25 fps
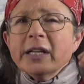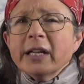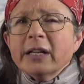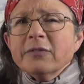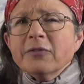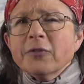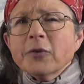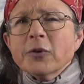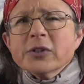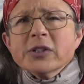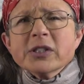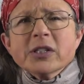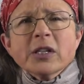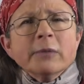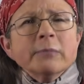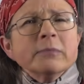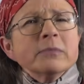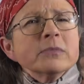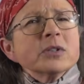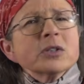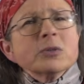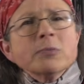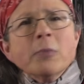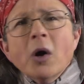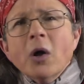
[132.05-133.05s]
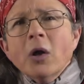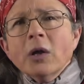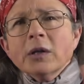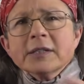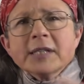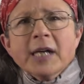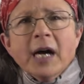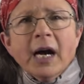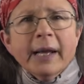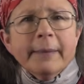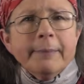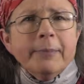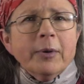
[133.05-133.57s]
than for some small
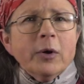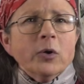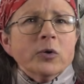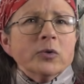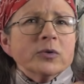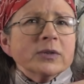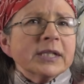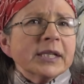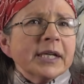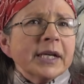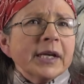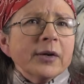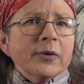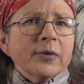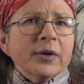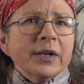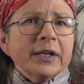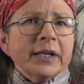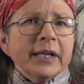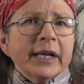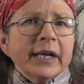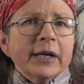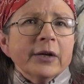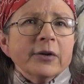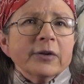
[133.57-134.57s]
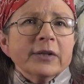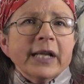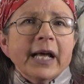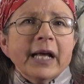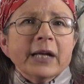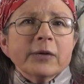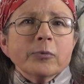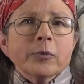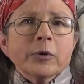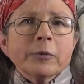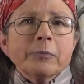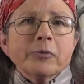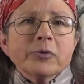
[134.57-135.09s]
typos here and there
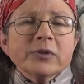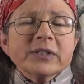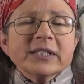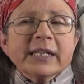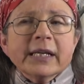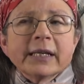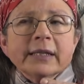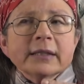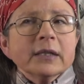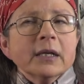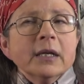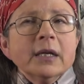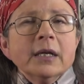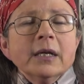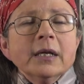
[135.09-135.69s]
that represent